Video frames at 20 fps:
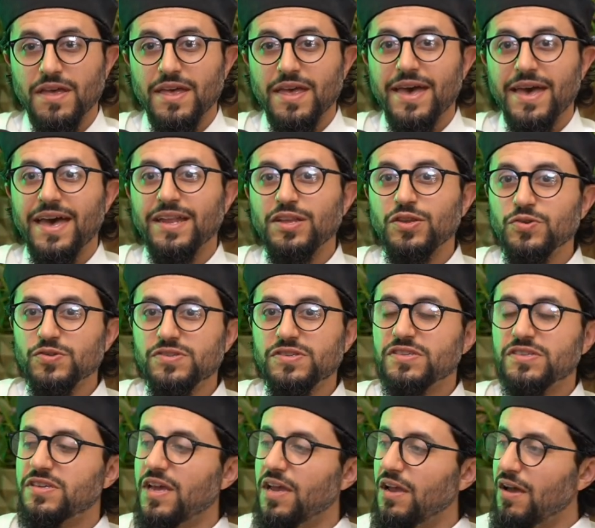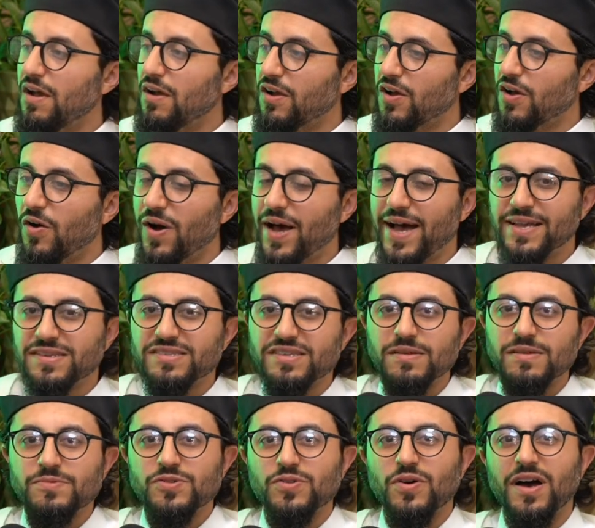and used to say, go ask
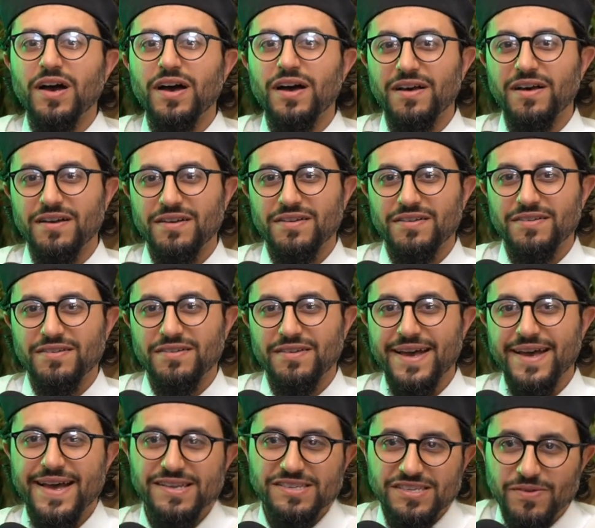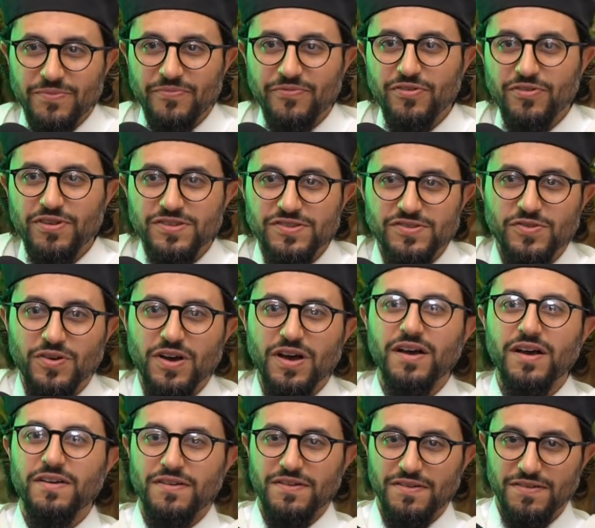him dua. Ask him for his dua
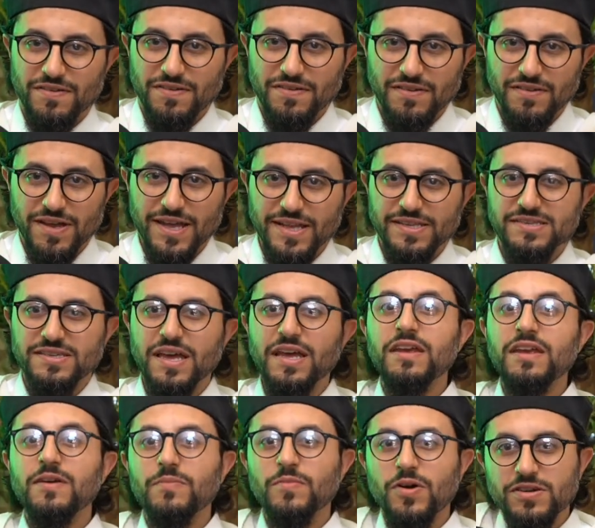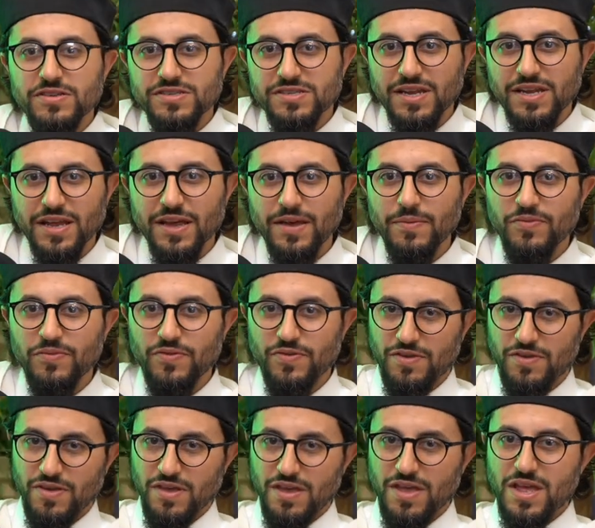and send him our salams.
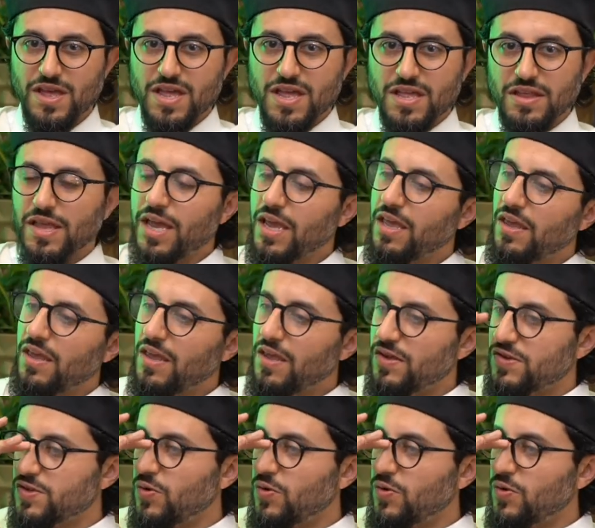Like, so